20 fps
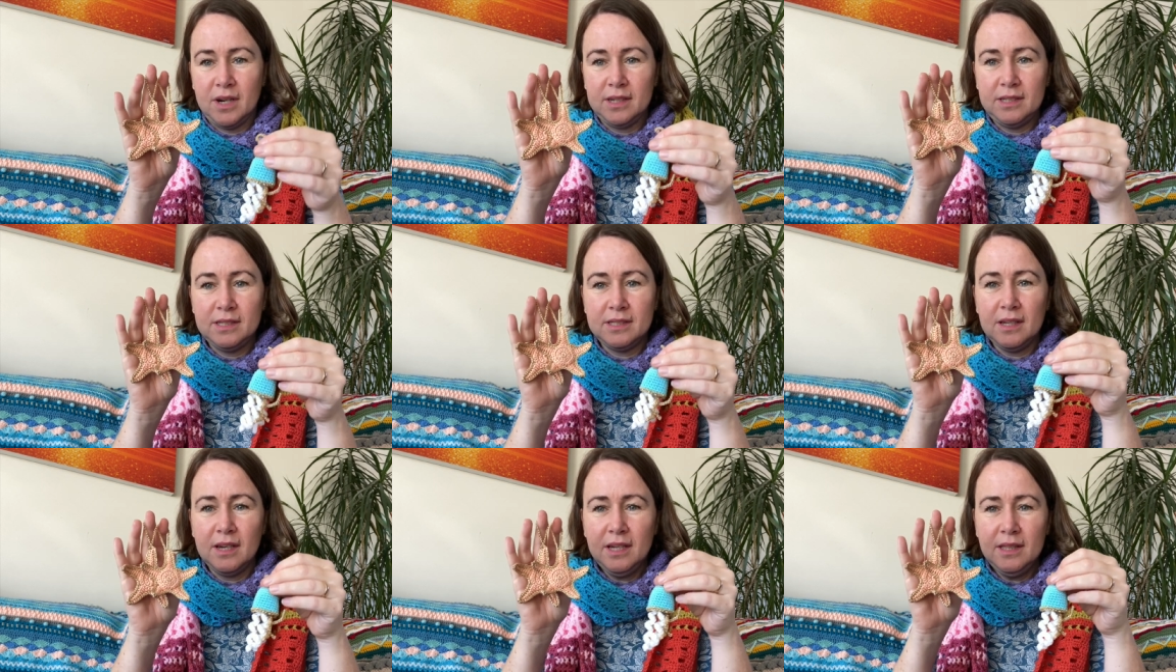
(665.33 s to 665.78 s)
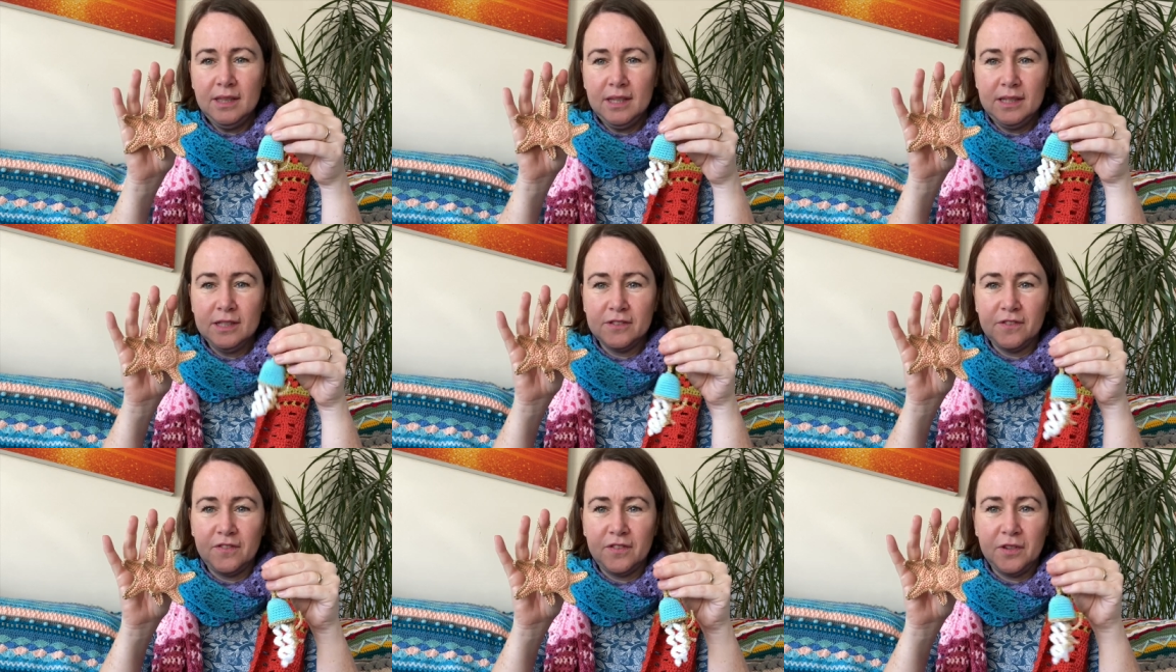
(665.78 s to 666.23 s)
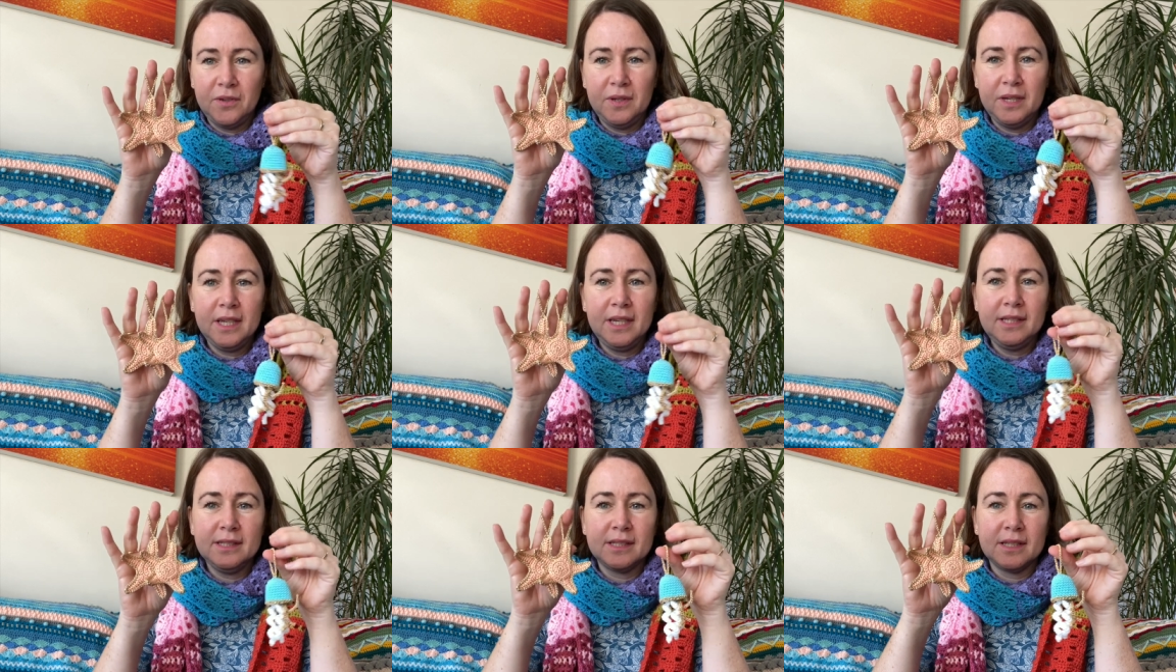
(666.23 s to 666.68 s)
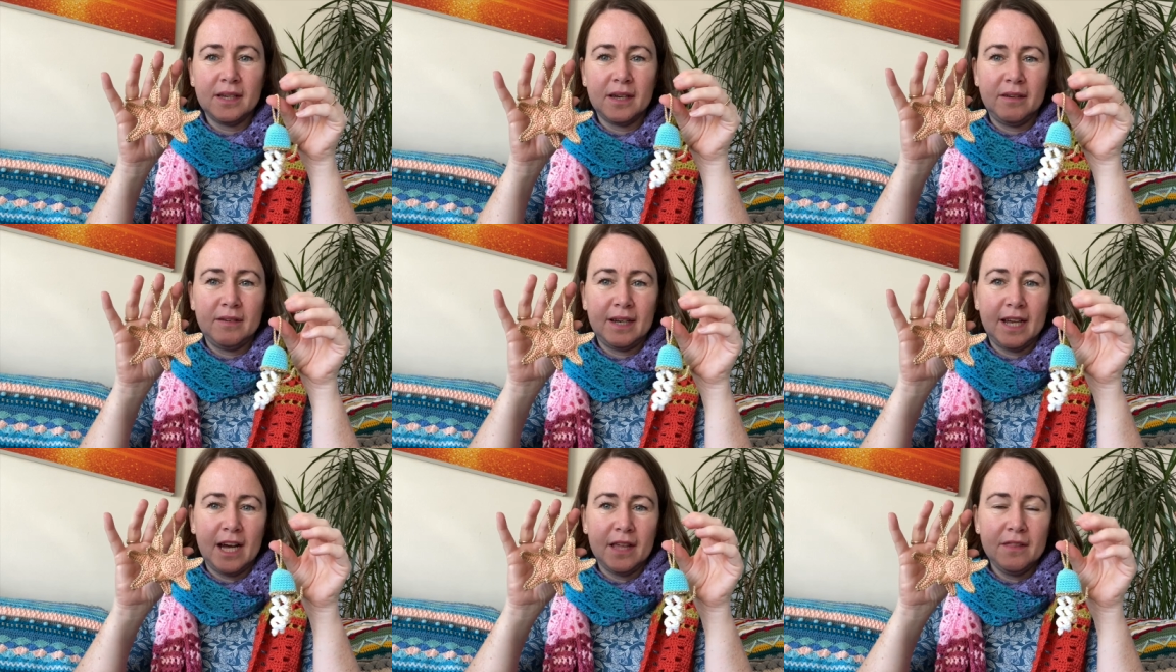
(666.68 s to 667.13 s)
I designed these a few years
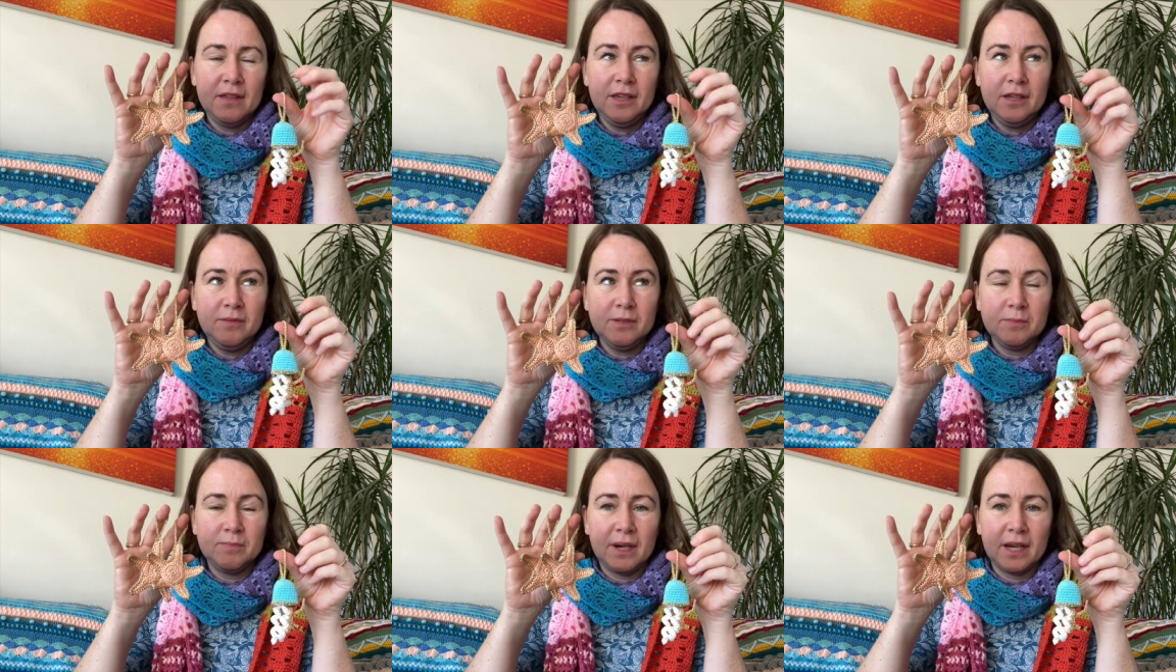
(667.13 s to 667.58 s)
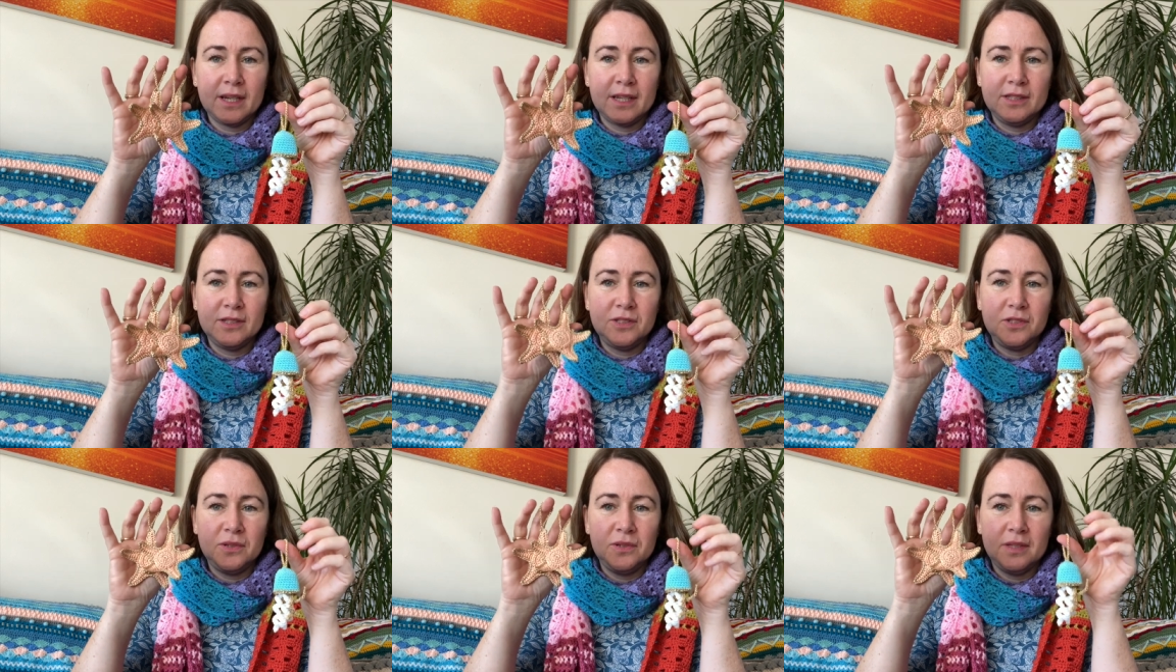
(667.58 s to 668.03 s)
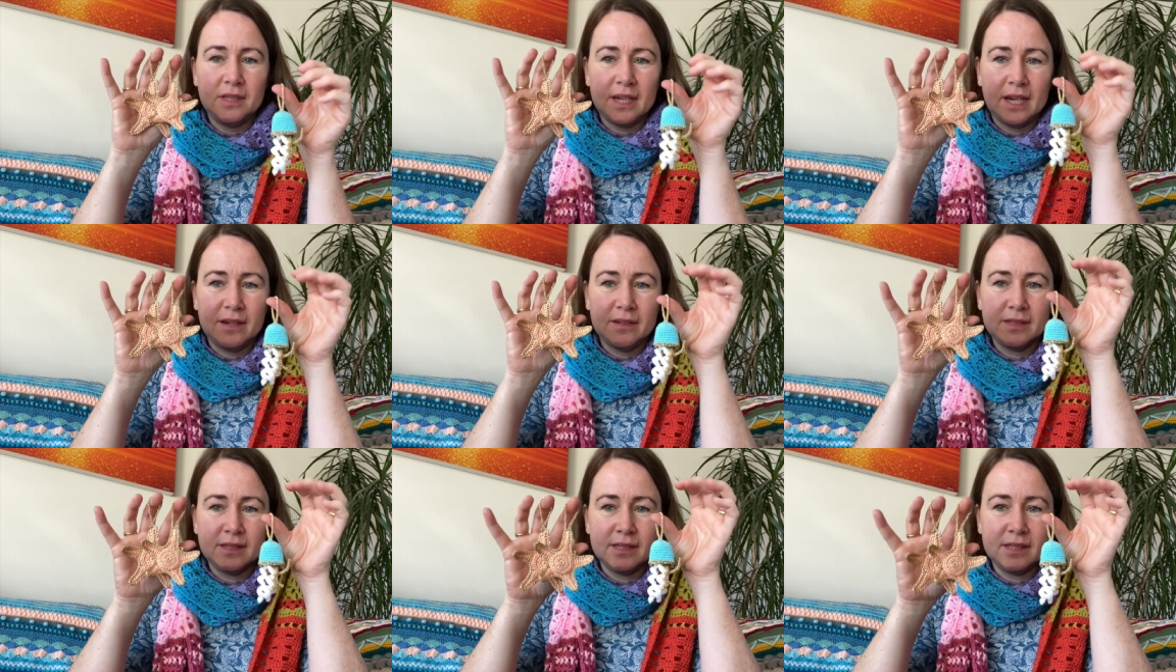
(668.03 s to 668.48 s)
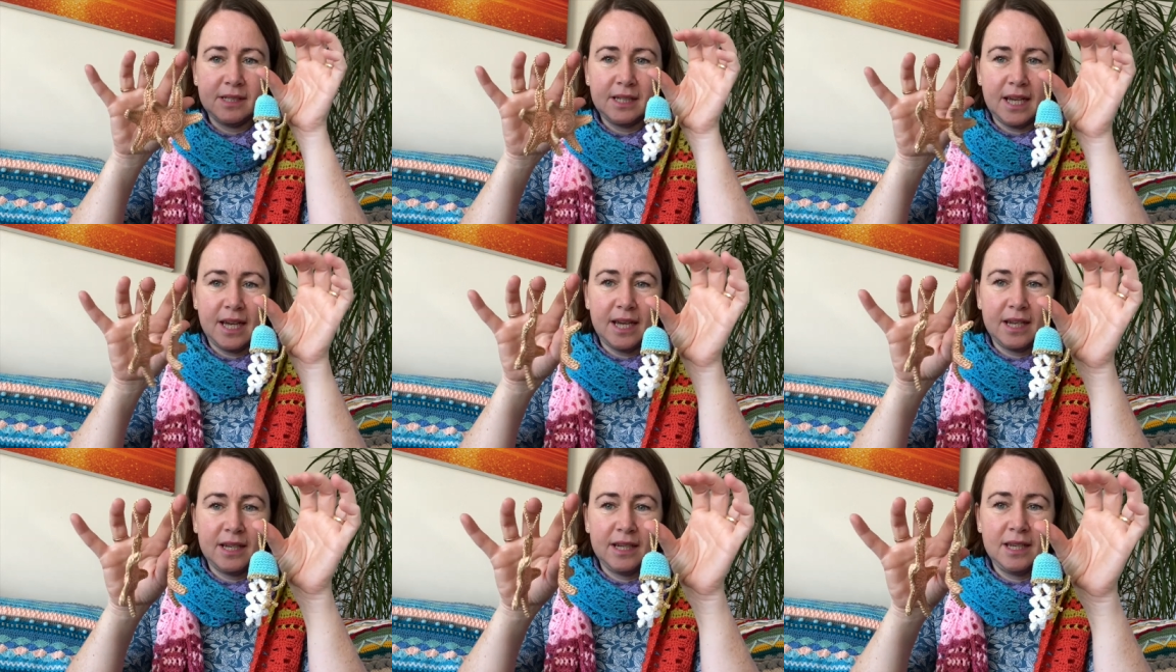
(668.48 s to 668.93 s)
ago now. I think it was back in
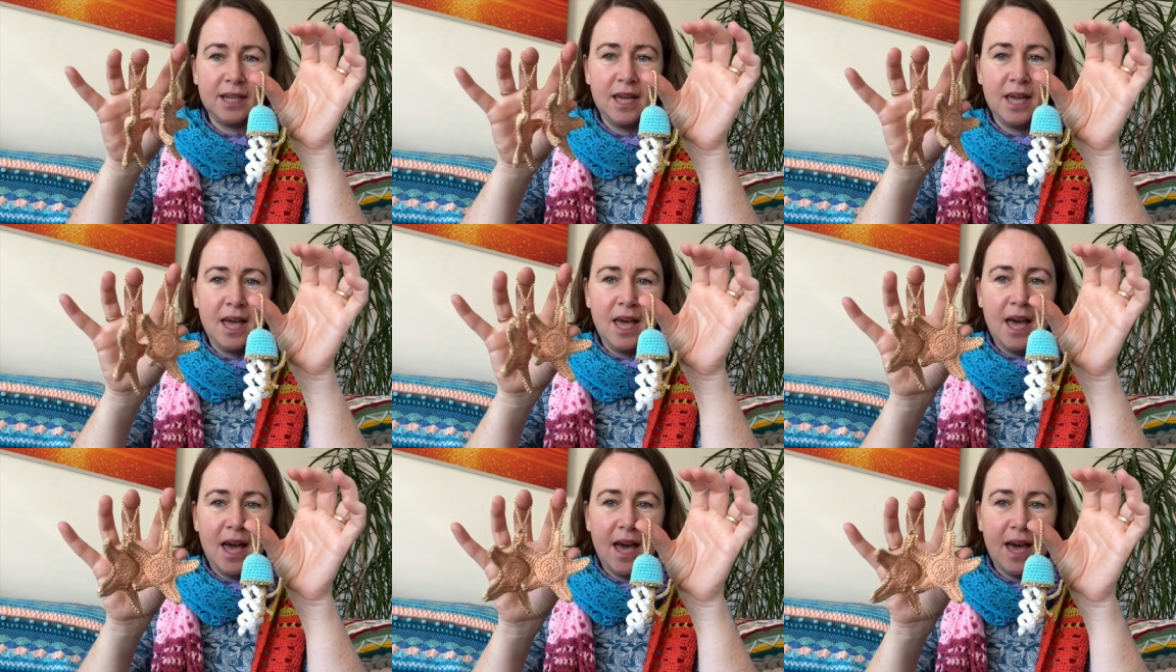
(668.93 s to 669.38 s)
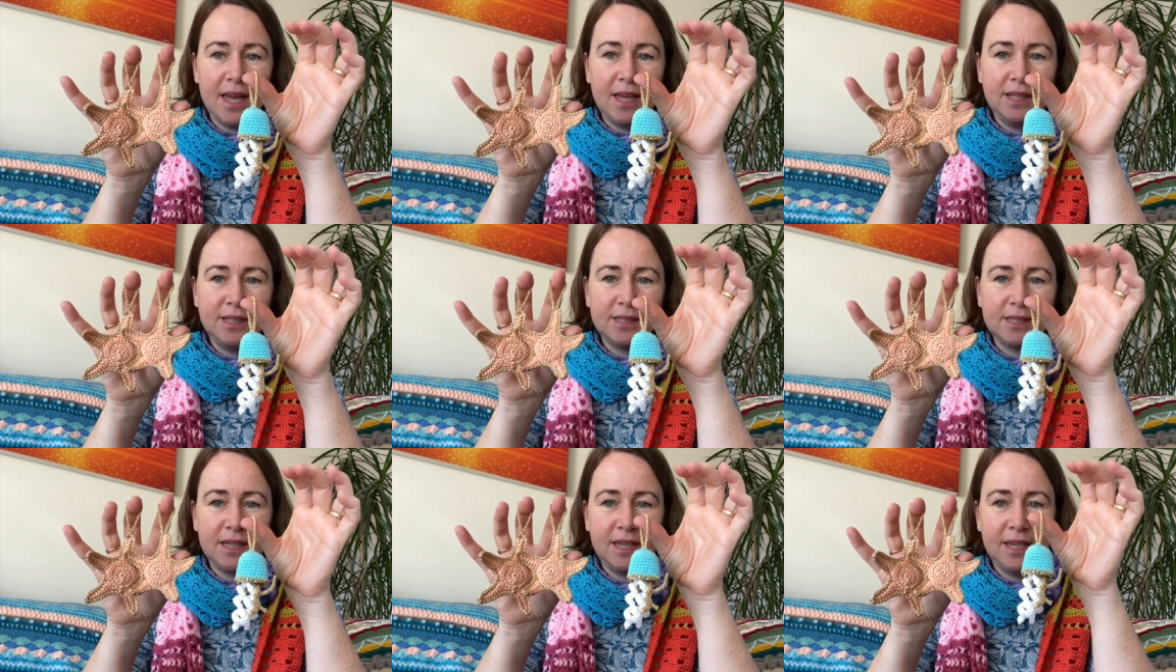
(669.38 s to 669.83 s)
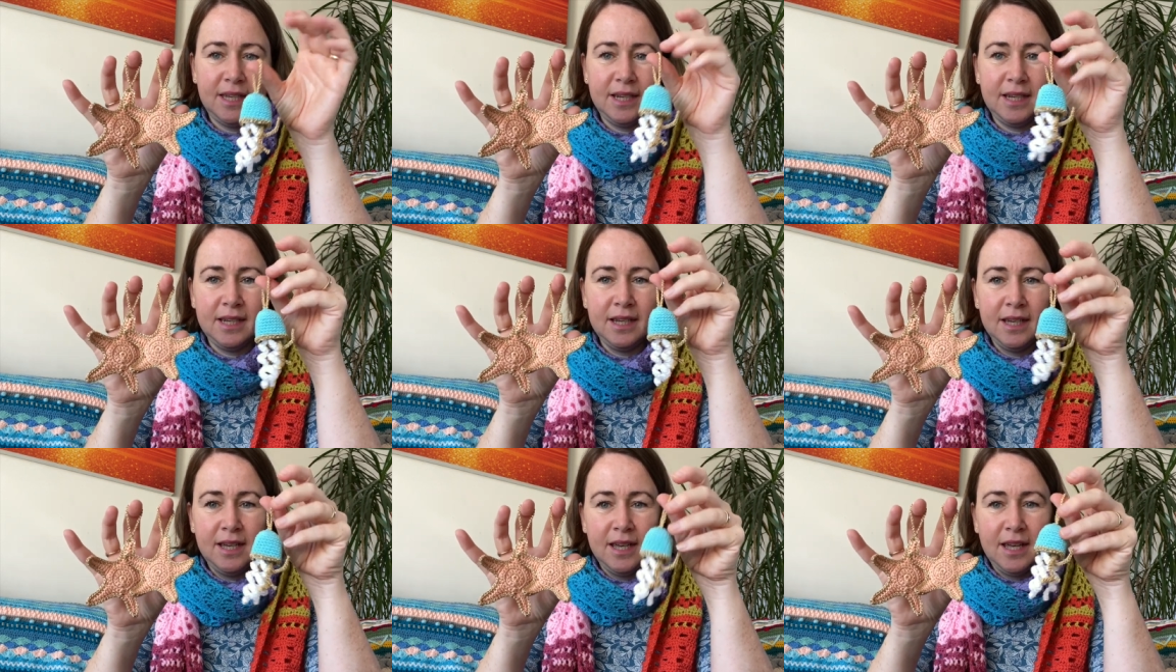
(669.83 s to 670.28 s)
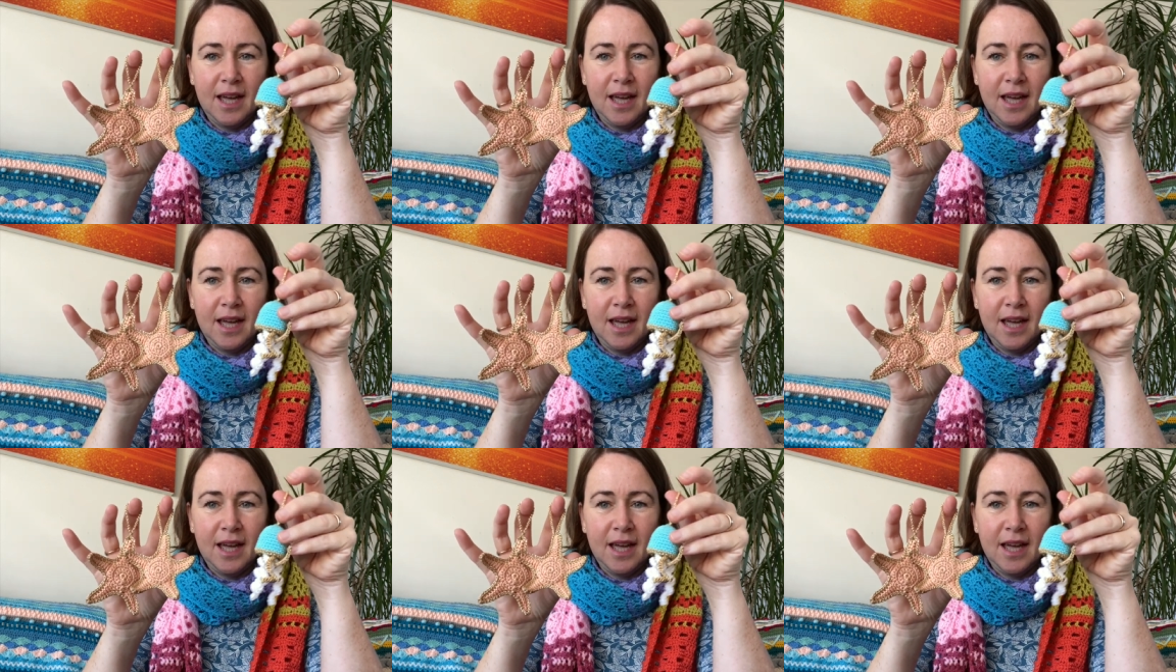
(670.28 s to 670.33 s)
2018.